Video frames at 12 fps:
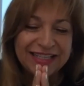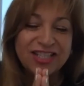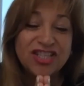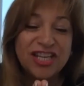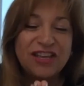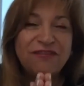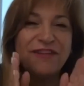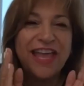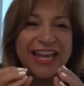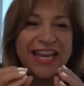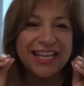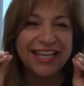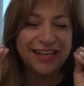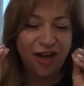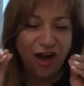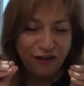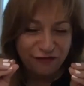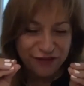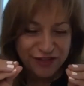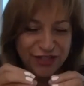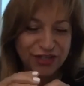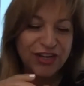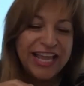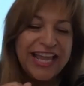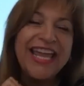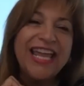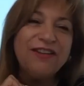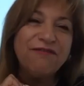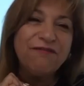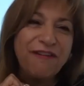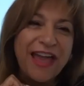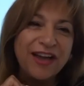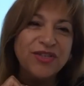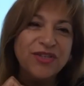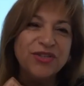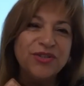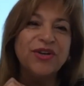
Chief Etiquette Officer and founder